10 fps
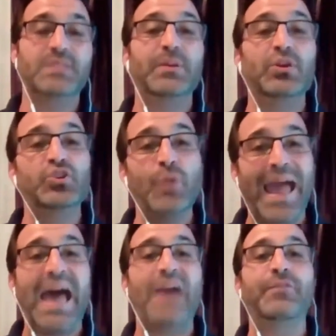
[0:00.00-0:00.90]
is because you
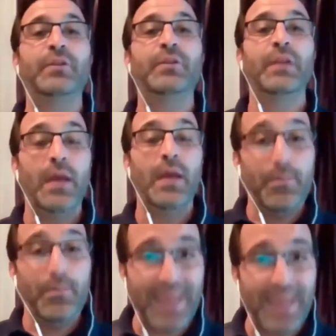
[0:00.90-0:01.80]
haven't
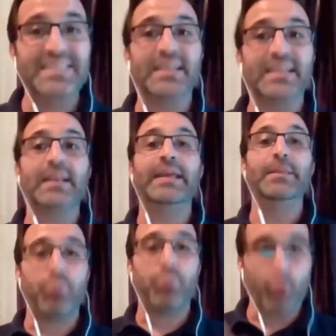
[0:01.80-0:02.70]
basically
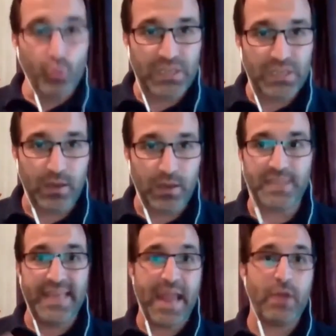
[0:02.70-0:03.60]
brutalized
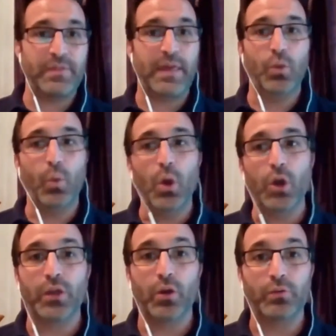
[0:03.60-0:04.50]
the area that you're
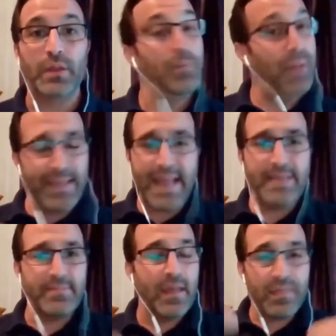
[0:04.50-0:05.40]
working on. But
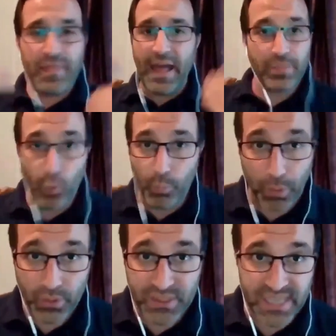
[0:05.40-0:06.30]
again, that thought
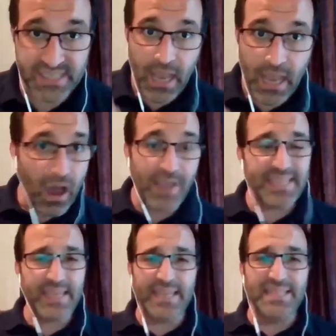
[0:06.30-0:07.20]
process I
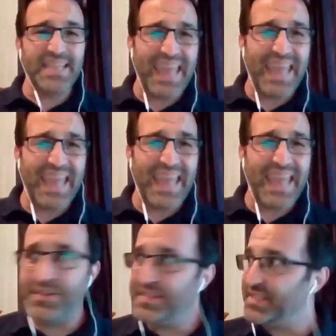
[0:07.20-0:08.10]
take into
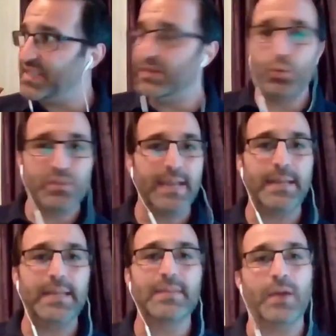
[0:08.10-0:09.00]
every single
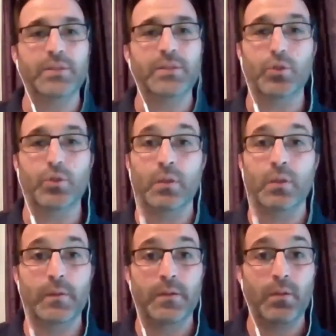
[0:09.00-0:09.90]
technique that I do
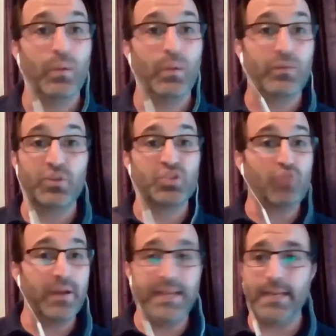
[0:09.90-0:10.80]
whether it's dry
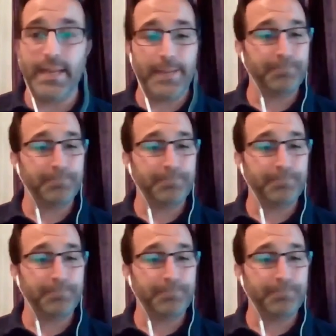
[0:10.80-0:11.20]
needling,